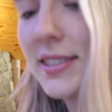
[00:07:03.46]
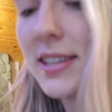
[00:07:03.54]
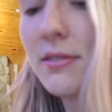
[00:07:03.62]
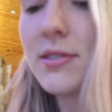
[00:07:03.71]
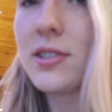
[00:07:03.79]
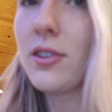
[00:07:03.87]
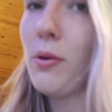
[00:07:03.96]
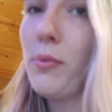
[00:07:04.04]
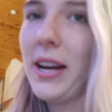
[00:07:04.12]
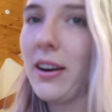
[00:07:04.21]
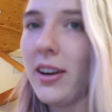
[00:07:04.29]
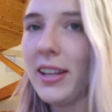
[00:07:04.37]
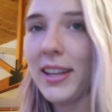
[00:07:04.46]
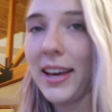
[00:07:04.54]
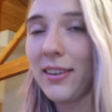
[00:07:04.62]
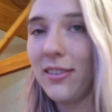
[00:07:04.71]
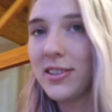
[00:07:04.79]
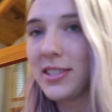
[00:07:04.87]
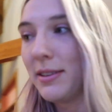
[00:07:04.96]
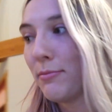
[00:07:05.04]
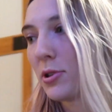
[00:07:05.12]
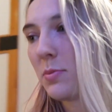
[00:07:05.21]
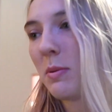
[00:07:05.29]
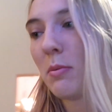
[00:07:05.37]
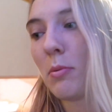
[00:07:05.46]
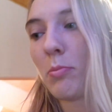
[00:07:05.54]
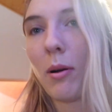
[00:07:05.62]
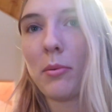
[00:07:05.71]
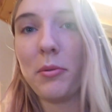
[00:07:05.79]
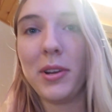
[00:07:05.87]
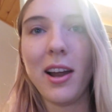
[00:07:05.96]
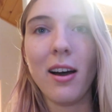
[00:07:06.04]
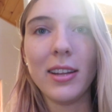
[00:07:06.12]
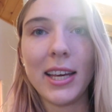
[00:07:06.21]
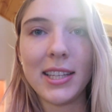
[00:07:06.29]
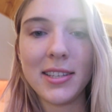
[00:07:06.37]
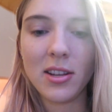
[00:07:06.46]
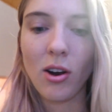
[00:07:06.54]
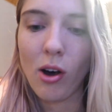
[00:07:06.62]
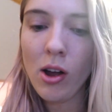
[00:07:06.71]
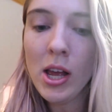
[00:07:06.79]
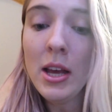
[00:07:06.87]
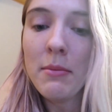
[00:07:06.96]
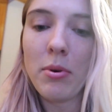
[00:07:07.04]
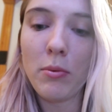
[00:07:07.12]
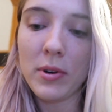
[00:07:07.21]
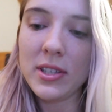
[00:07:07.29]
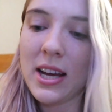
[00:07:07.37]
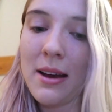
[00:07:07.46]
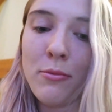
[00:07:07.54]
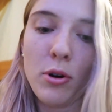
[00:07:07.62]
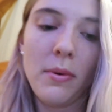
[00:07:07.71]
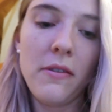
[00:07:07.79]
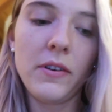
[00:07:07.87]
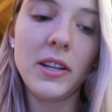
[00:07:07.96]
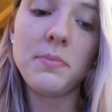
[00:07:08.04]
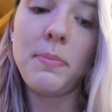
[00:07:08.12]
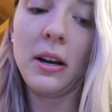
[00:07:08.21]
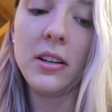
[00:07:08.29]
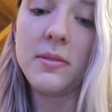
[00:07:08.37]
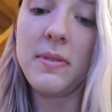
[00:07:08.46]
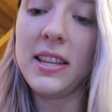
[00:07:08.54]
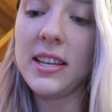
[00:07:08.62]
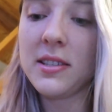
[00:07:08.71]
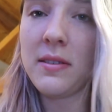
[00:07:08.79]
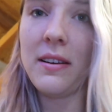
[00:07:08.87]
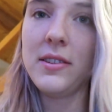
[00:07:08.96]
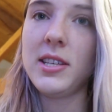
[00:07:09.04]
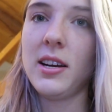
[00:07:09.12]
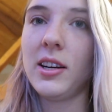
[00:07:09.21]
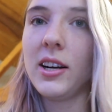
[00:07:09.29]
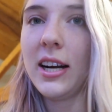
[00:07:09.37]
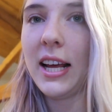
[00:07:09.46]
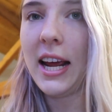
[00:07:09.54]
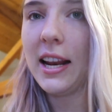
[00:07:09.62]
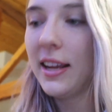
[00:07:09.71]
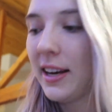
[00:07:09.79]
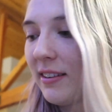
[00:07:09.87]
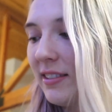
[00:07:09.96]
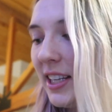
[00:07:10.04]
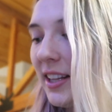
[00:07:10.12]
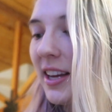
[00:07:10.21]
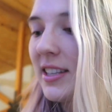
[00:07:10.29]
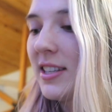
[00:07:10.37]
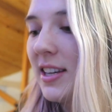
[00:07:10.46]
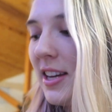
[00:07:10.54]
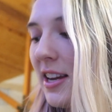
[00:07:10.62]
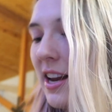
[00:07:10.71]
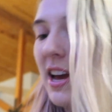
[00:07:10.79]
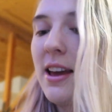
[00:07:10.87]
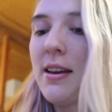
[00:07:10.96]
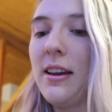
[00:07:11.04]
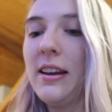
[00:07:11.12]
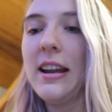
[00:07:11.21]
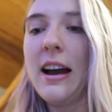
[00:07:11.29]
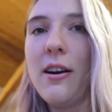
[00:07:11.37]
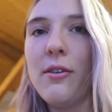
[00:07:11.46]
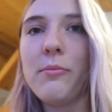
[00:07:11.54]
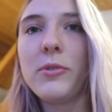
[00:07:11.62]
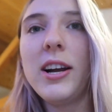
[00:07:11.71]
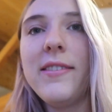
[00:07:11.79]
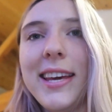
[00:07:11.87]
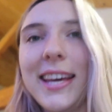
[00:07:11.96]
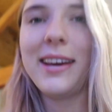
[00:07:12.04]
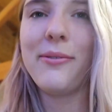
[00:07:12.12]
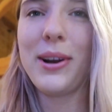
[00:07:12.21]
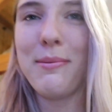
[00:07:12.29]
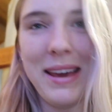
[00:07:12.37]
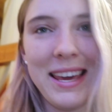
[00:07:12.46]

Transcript: this sounds so weird and like honestly most people probably would not like this at all. But one time one of my friend's parents made this when I was younger and I ate it and I really liked it and I now I'm craving it and want to